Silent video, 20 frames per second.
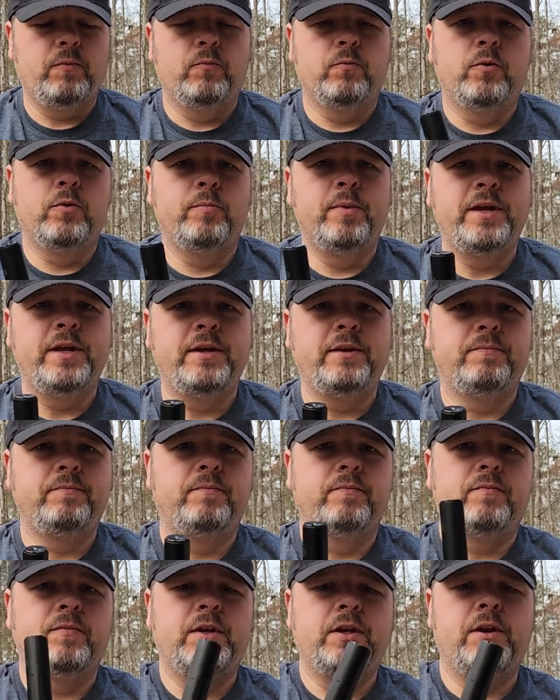we'll be,
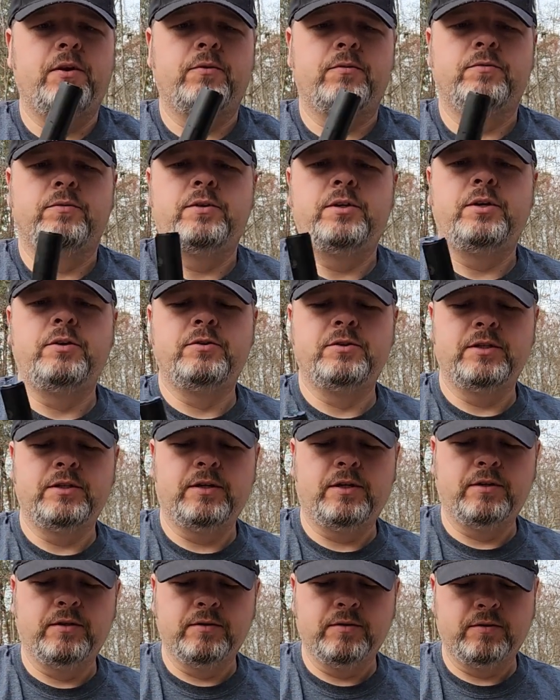using
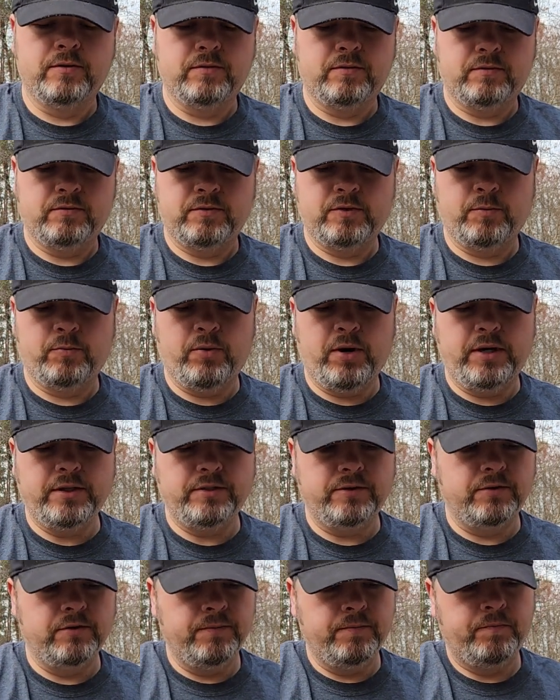the
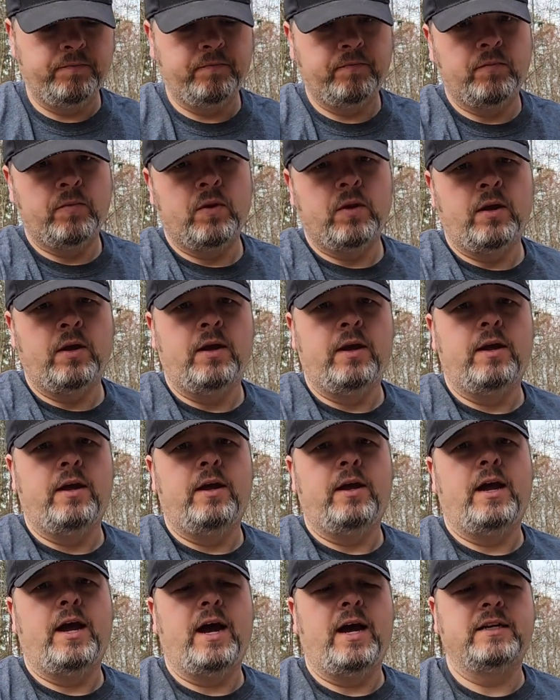suppressor.
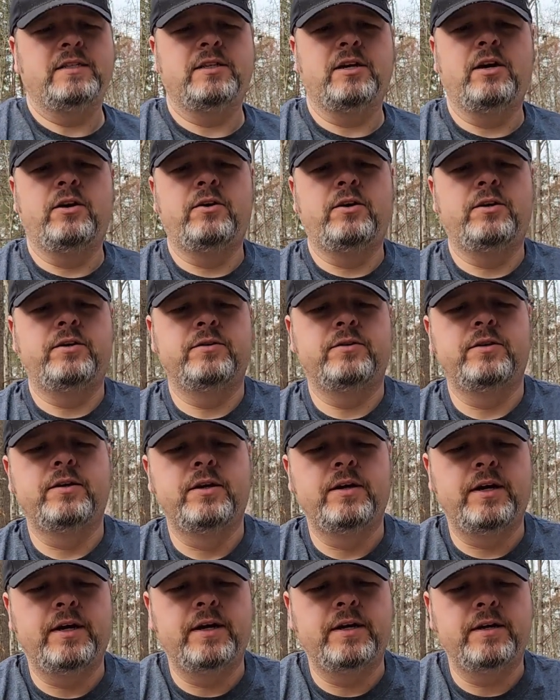I saw on
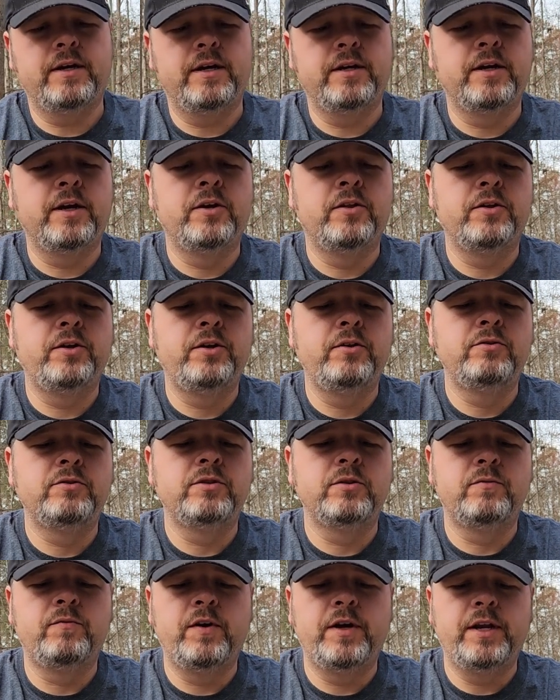another
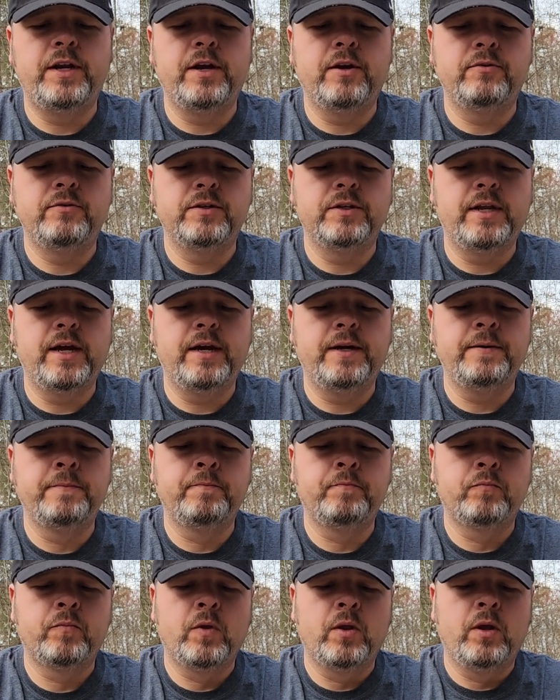YouTube video today
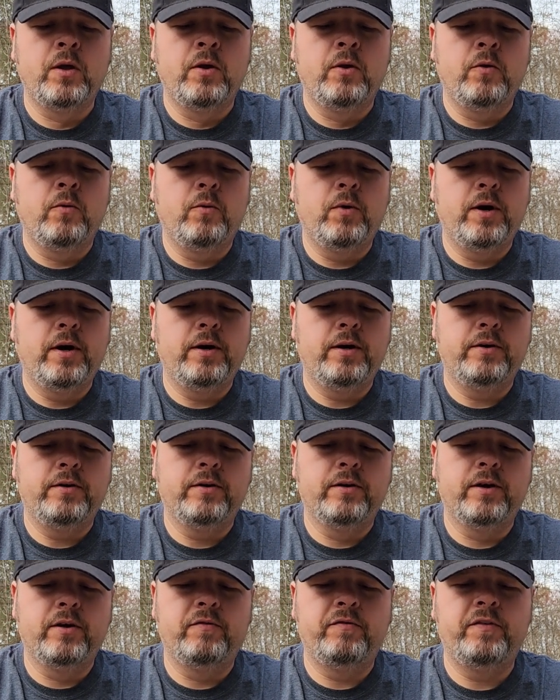where
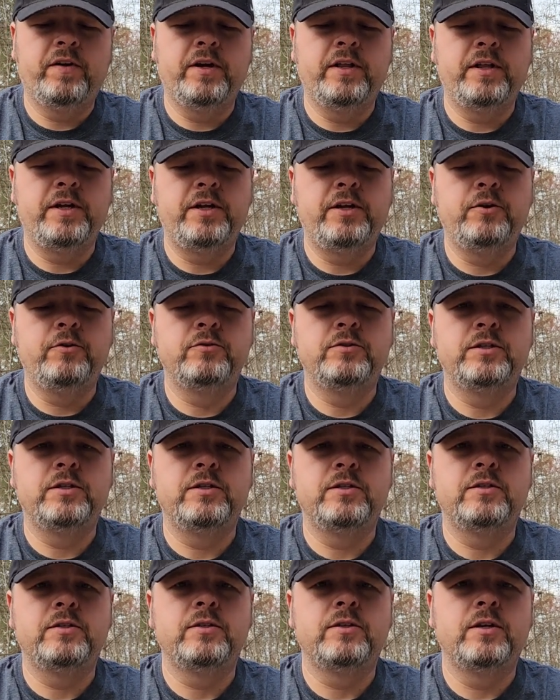a fella
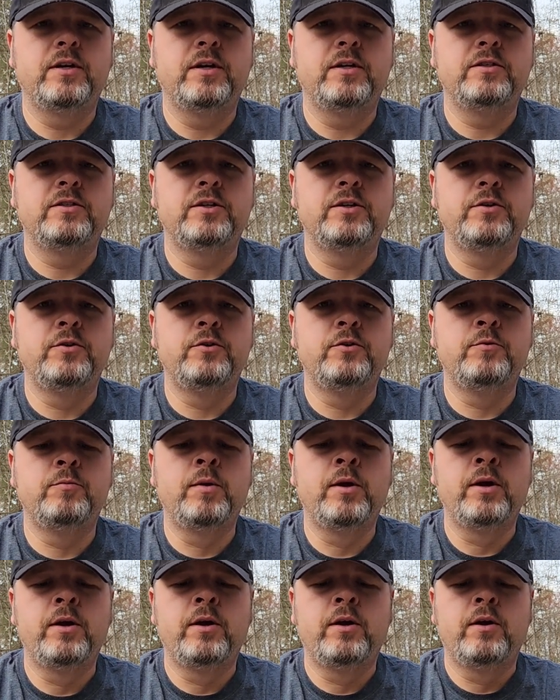uses a tube
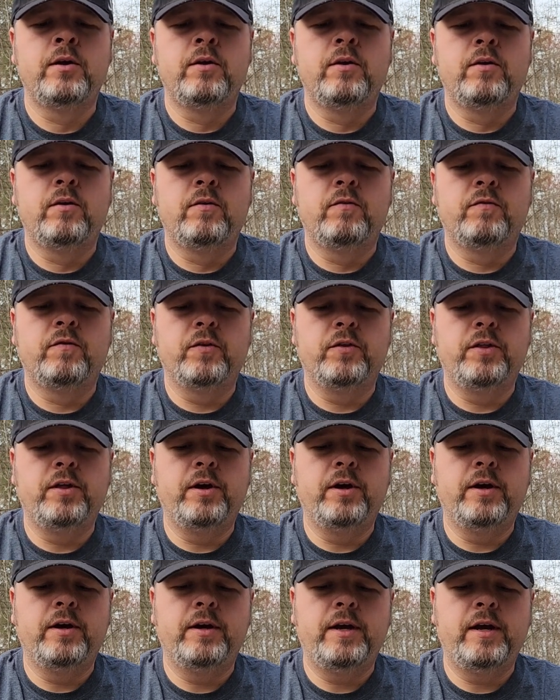for
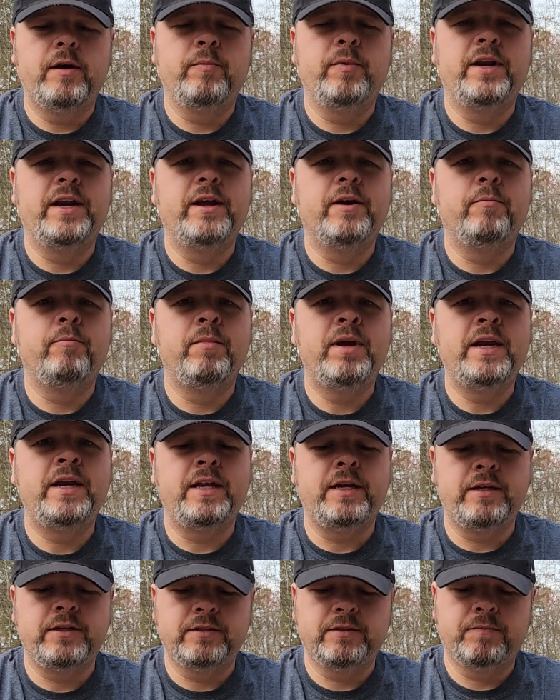the M&M
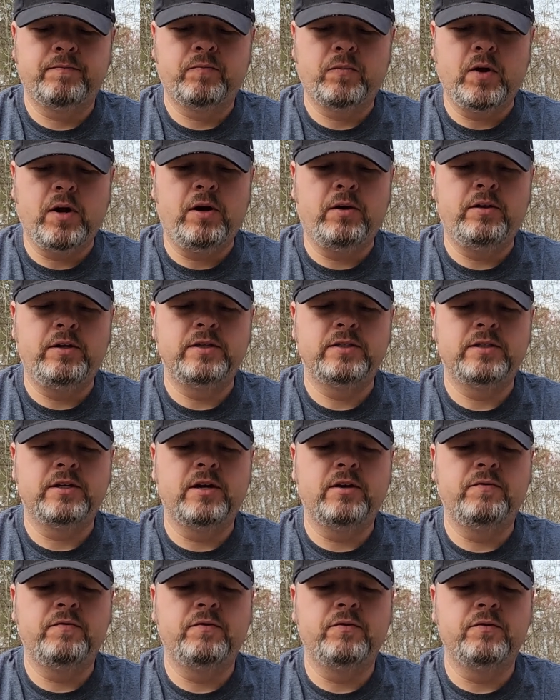minis. All this
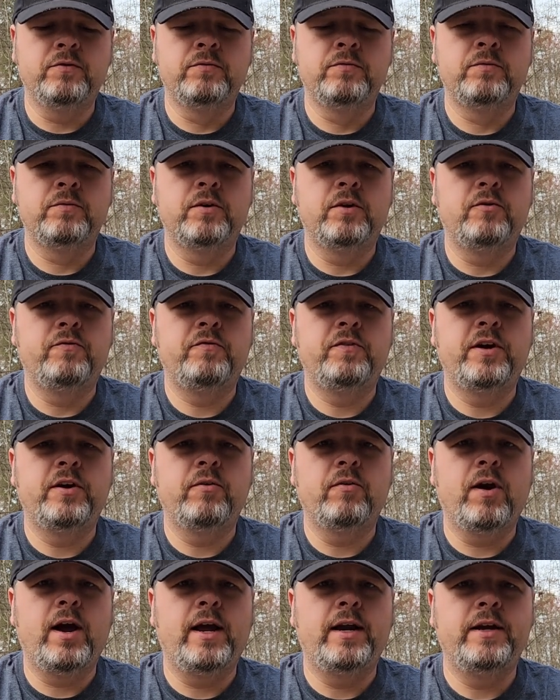stuff will fit
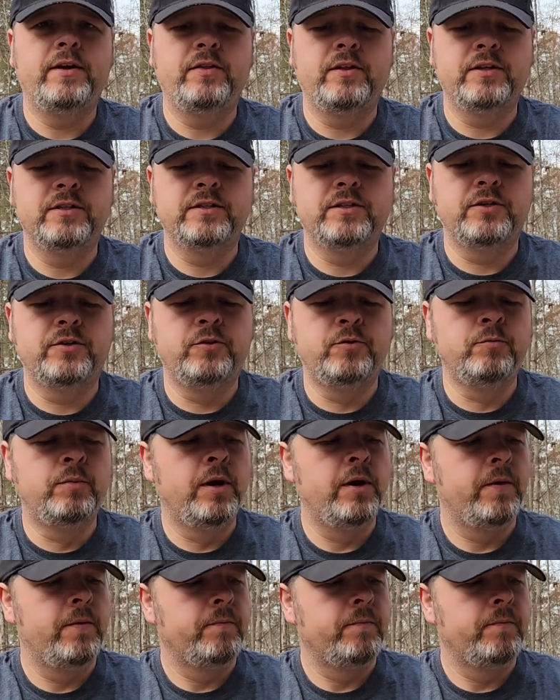right in this tube.